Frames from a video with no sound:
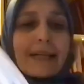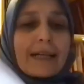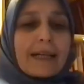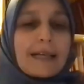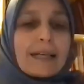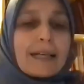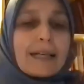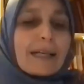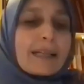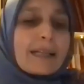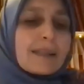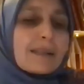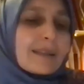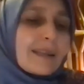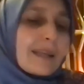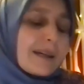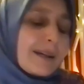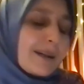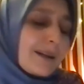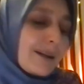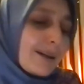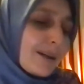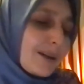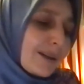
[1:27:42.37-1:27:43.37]
and
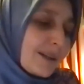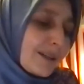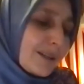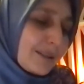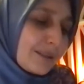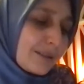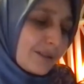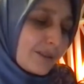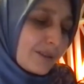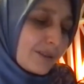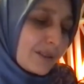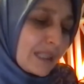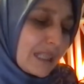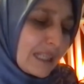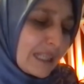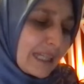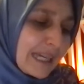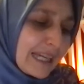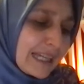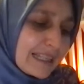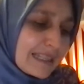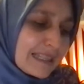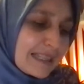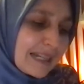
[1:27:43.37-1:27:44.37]
there are really
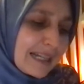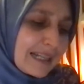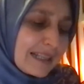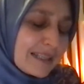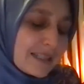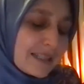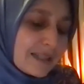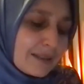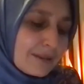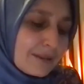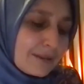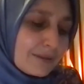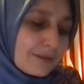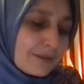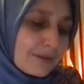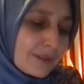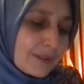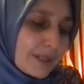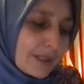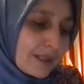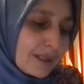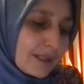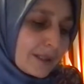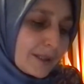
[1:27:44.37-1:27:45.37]
extensive
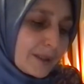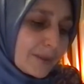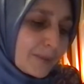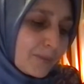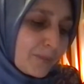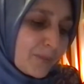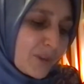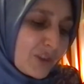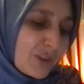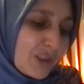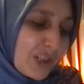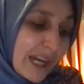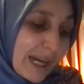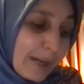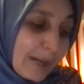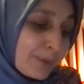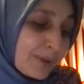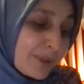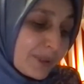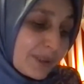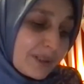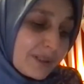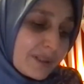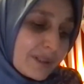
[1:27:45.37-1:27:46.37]

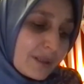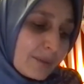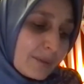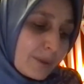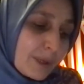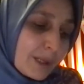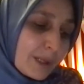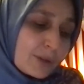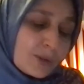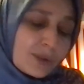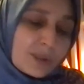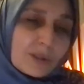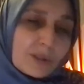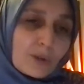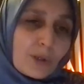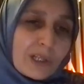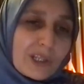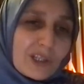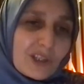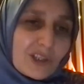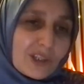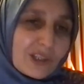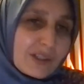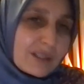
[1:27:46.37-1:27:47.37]
chapters about the
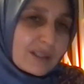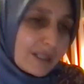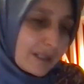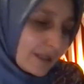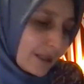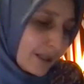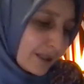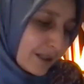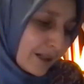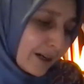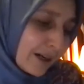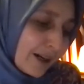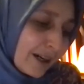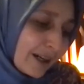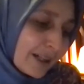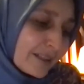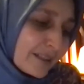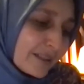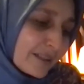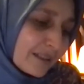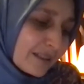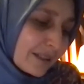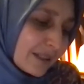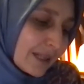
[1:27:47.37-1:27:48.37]
questions that are
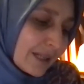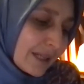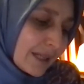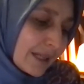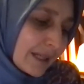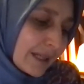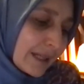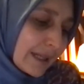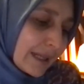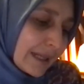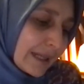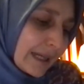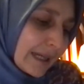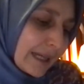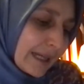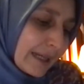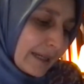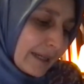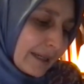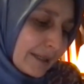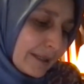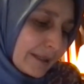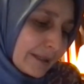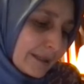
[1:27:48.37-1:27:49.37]
asked,
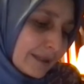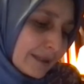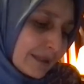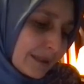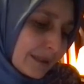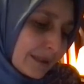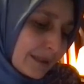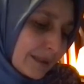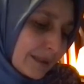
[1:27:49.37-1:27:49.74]
and